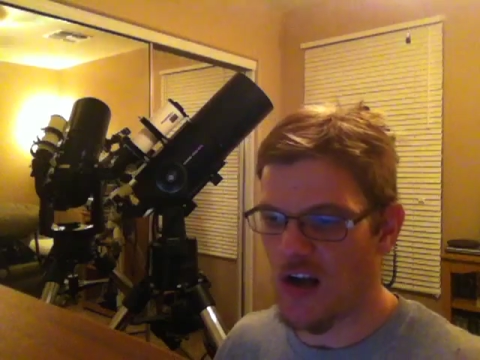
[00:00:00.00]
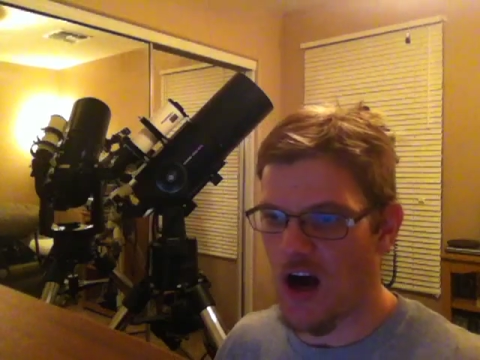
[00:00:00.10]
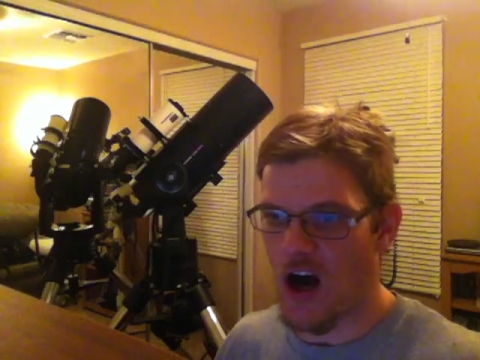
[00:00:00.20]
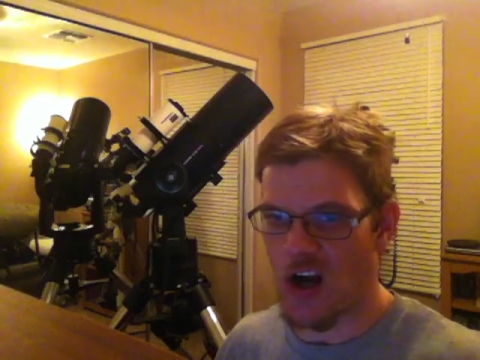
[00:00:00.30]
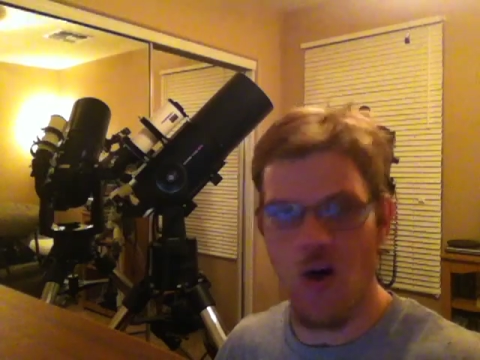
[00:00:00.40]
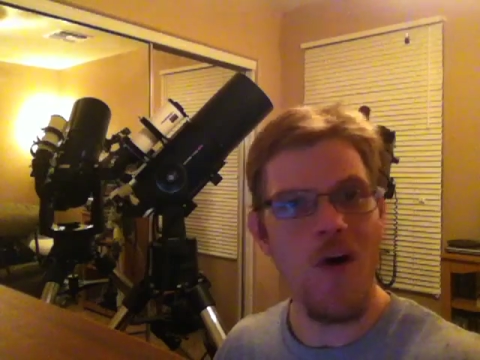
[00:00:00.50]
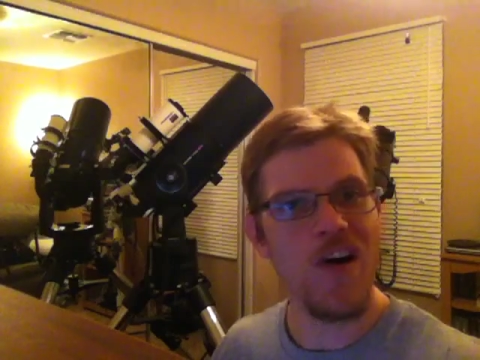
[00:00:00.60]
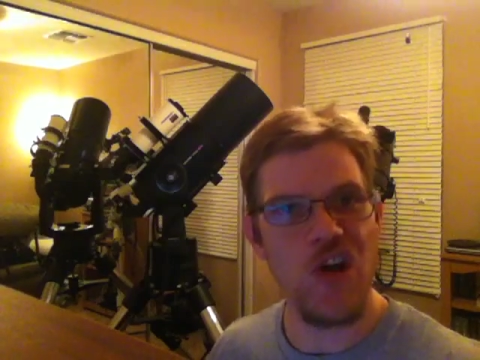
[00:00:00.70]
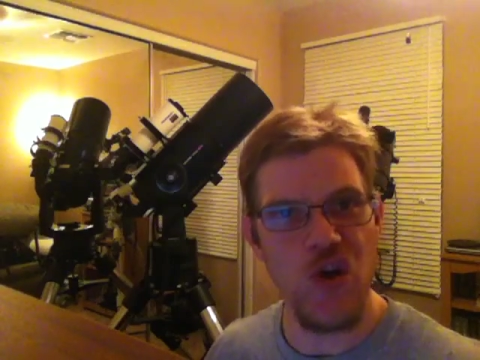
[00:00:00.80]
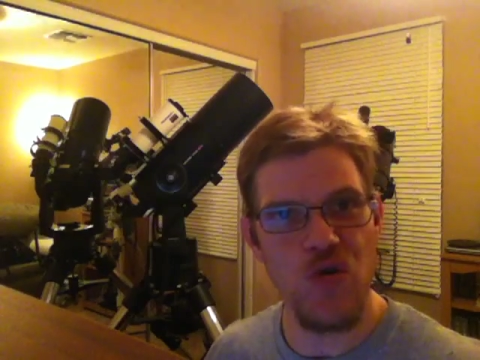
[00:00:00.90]
uh, go
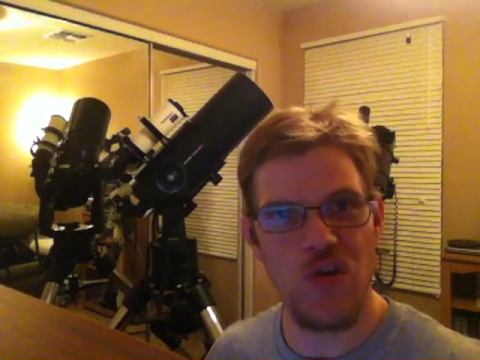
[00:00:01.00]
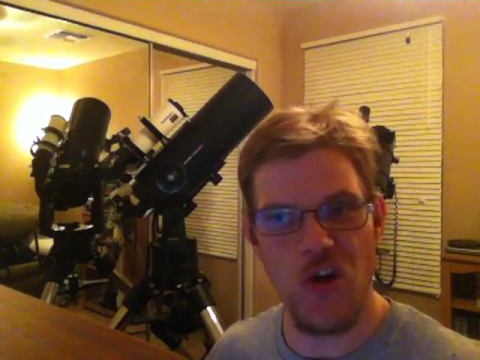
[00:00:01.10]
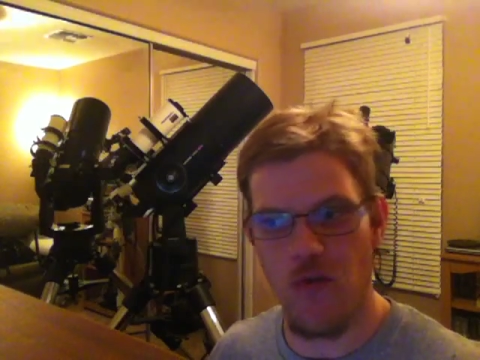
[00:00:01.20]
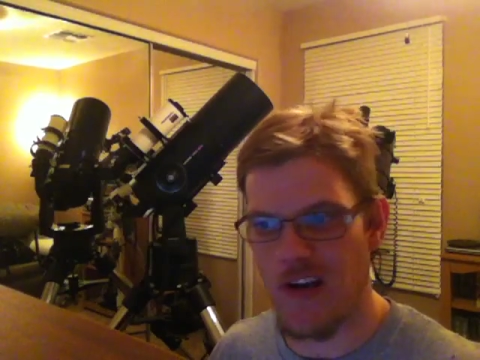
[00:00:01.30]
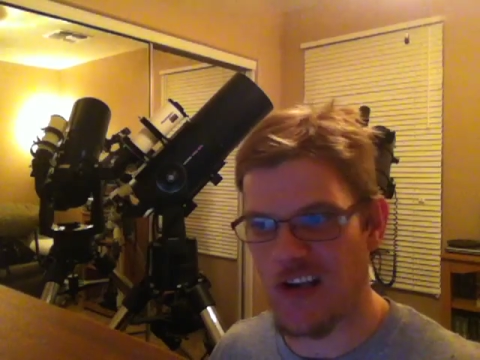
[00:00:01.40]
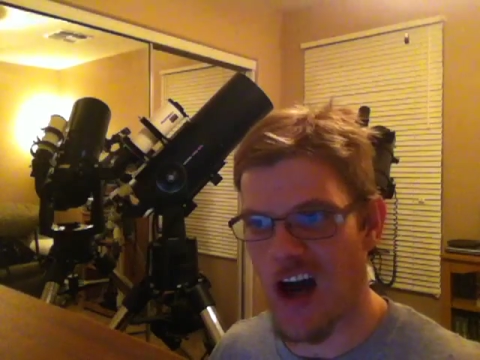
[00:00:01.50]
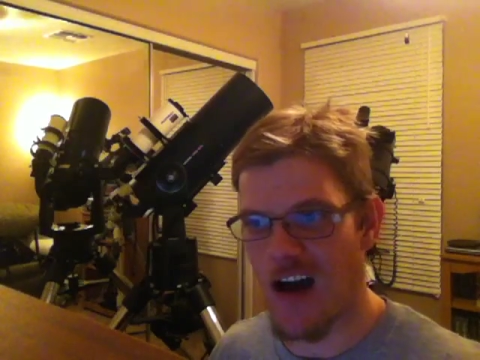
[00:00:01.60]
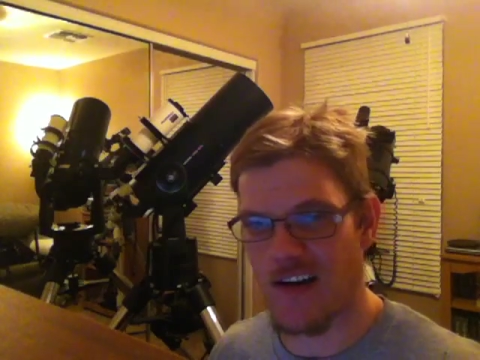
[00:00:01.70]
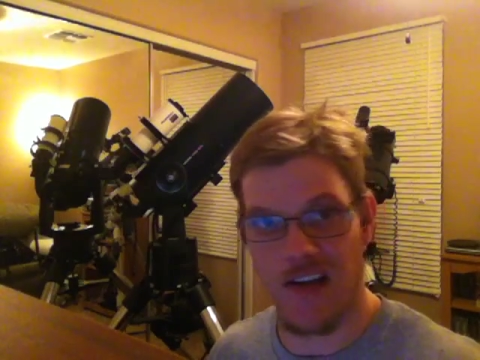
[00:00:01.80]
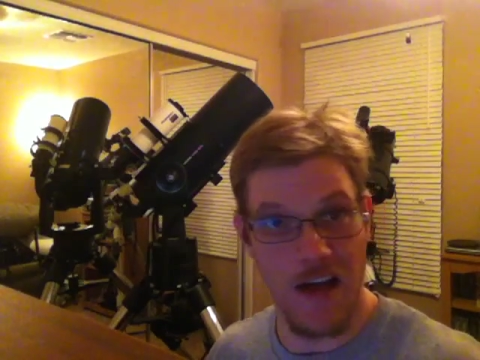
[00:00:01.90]
onto YouTube and
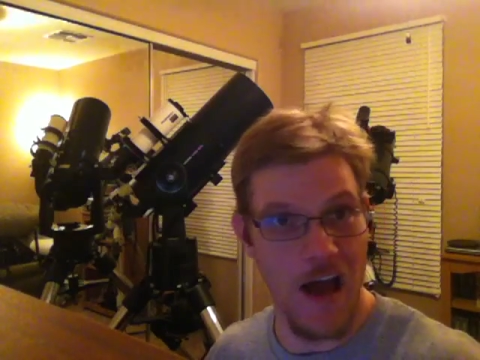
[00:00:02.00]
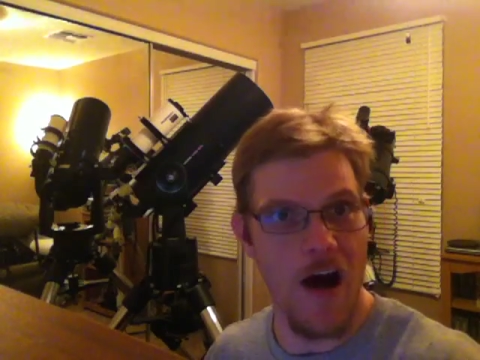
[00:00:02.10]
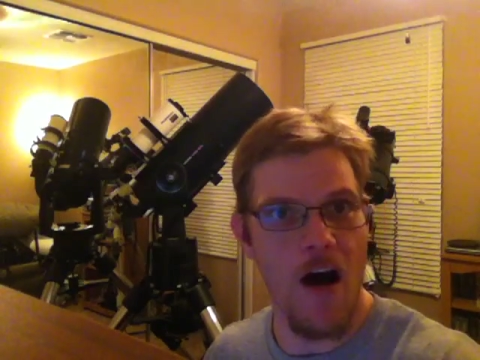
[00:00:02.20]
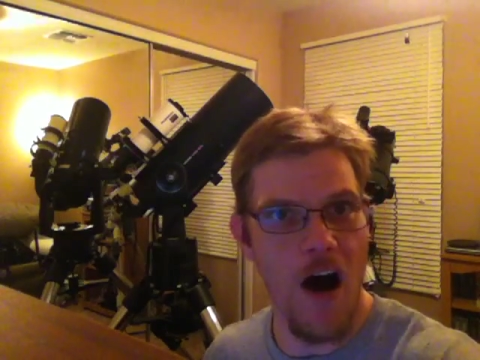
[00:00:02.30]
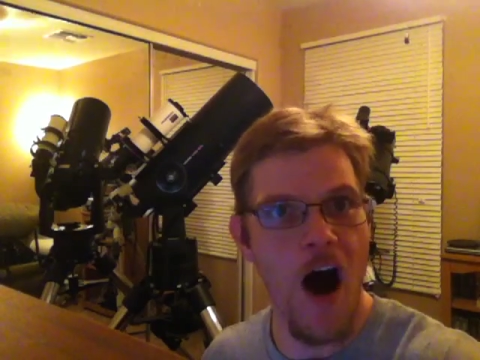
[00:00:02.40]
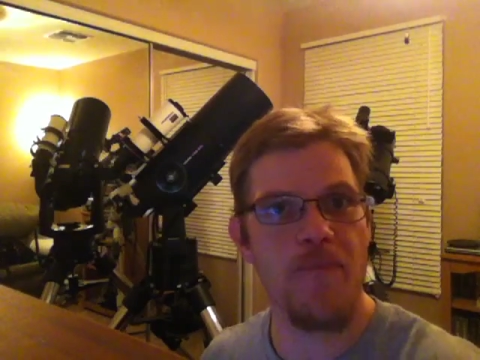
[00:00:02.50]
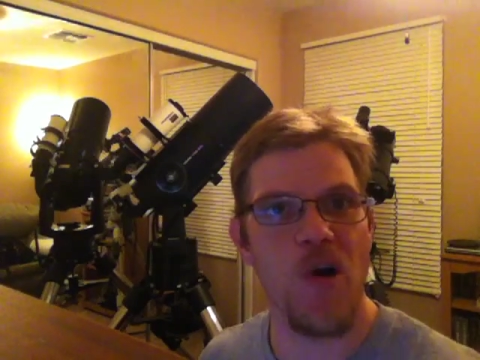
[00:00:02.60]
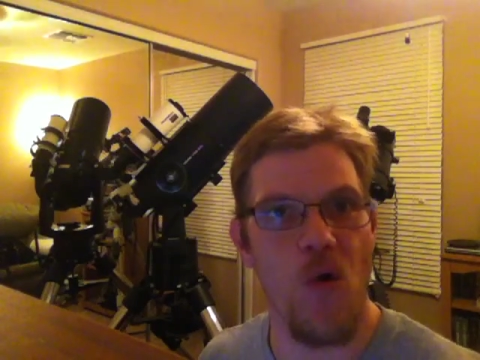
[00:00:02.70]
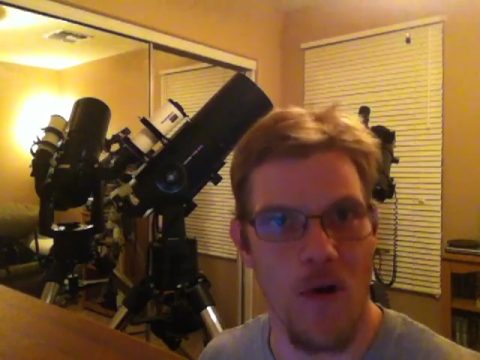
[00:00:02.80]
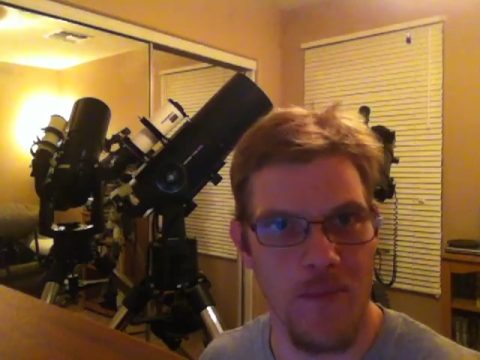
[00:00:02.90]
talk to
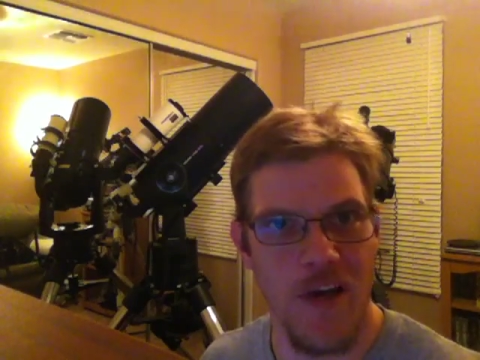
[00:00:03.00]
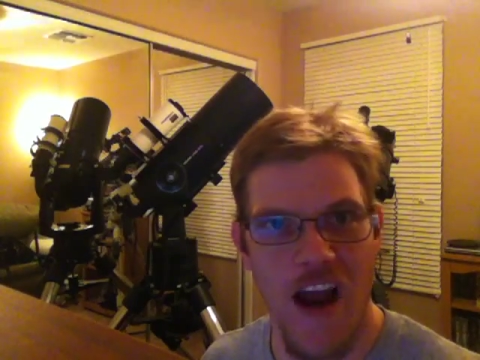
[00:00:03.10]
OPTcorp.